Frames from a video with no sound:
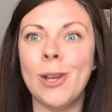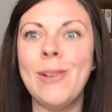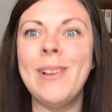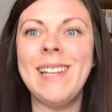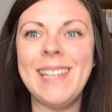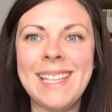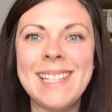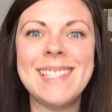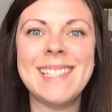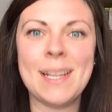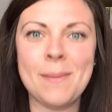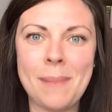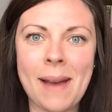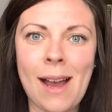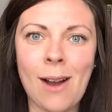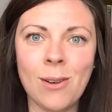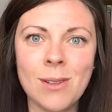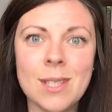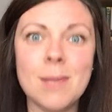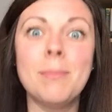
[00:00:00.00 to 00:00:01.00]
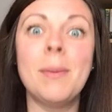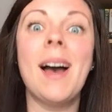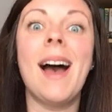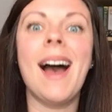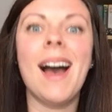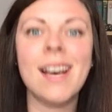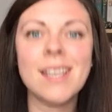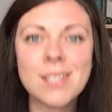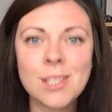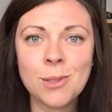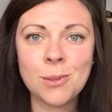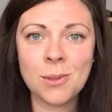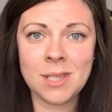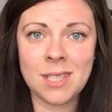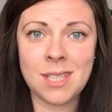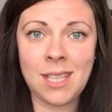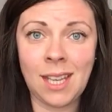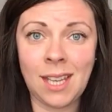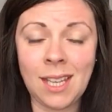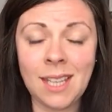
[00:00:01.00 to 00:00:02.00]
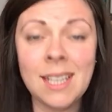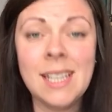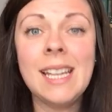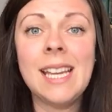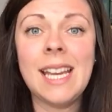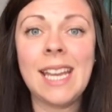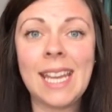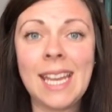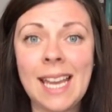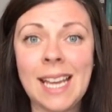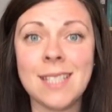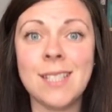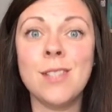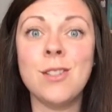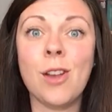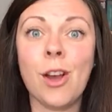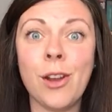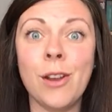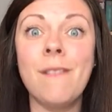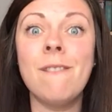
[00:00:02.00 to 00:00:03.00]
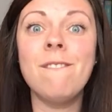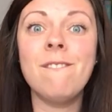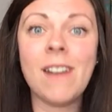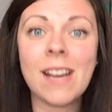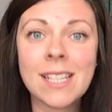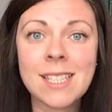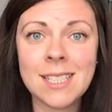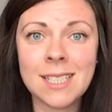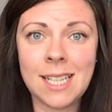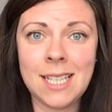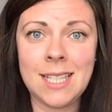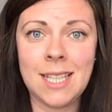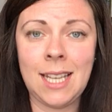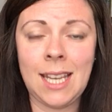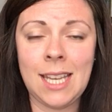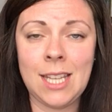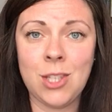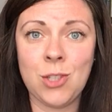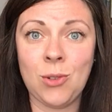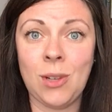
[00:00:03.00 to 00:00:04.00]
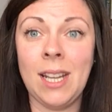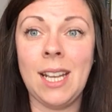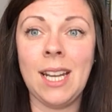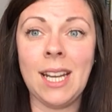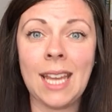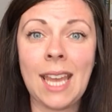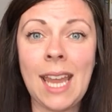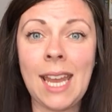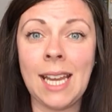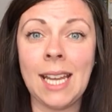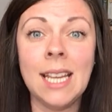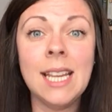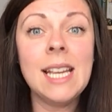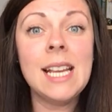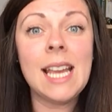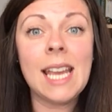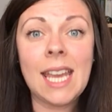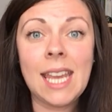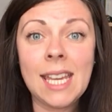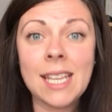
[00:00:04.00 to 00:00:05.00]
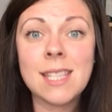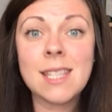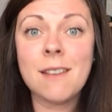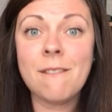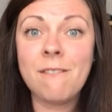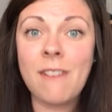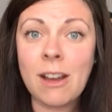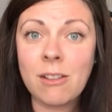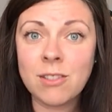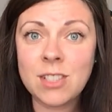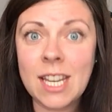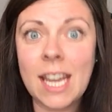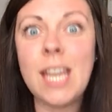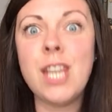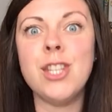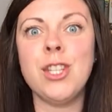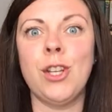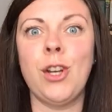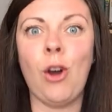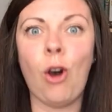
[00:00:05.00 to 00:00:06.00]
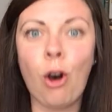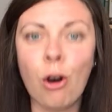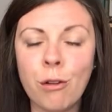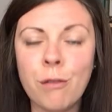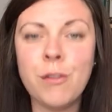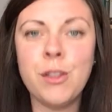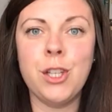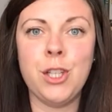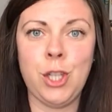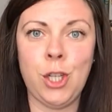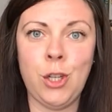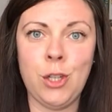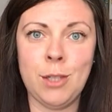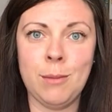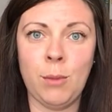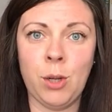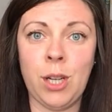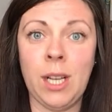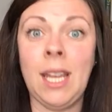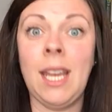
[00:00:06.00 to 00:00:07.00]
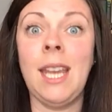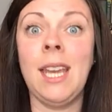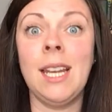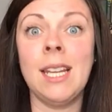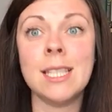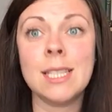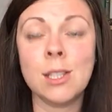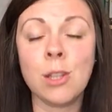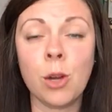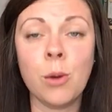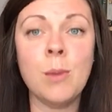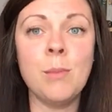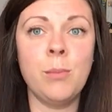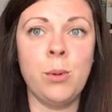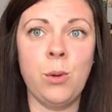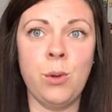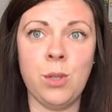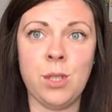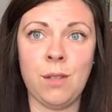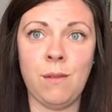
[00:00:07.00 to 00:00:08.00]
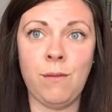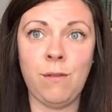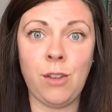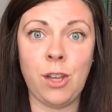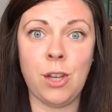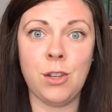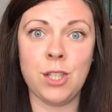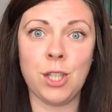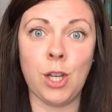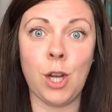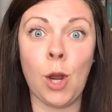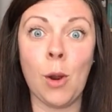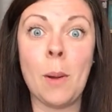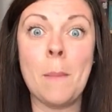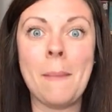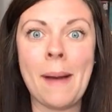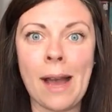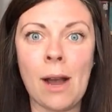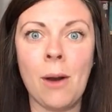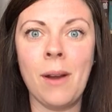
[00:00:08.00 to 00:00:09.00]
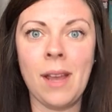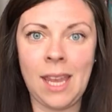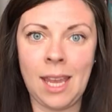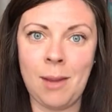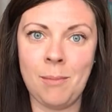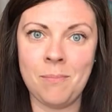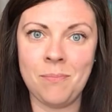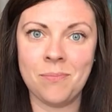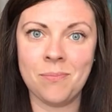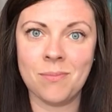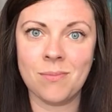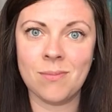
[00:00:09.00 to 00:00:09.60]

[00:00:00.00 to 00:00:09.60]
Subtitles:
least about, but as you'll see, he has his own fascinating history, and again, he is the foundation of the Tudor monarchy, and it's so important for you to know about him.